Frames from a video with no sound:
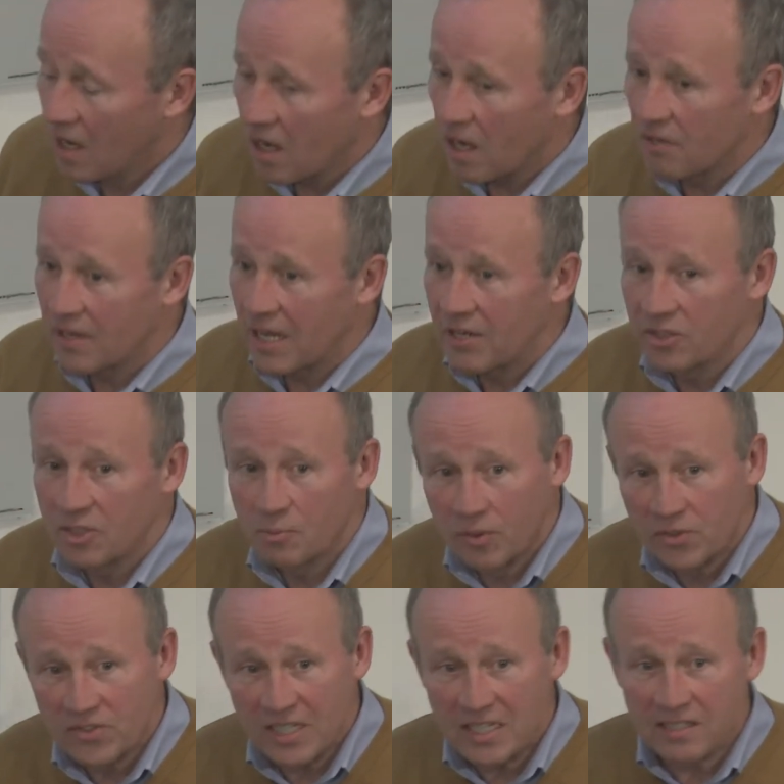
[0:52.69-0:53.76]
of how to
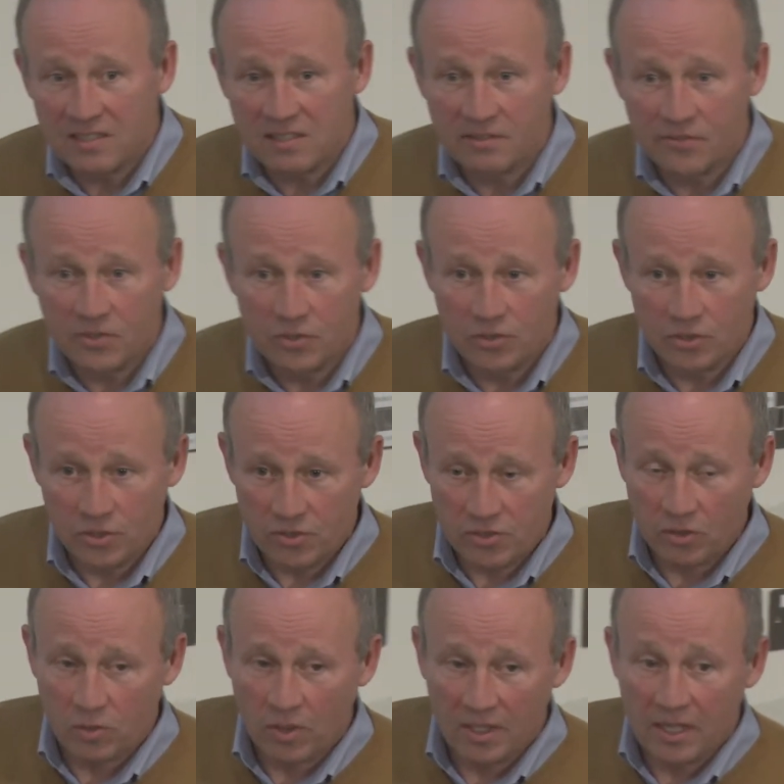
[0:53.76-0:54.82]
proceed into the future.
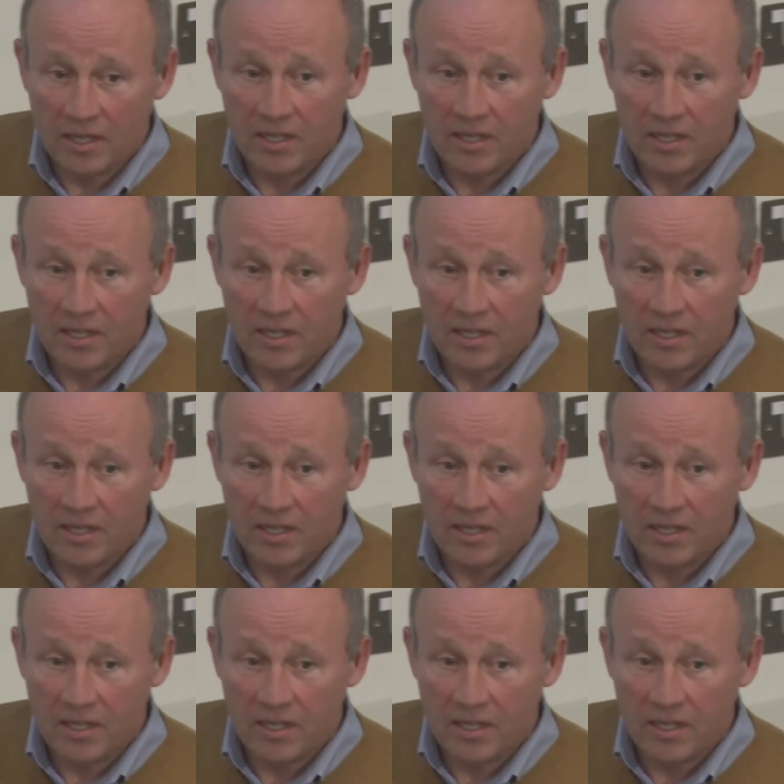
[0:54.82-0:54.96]
So what I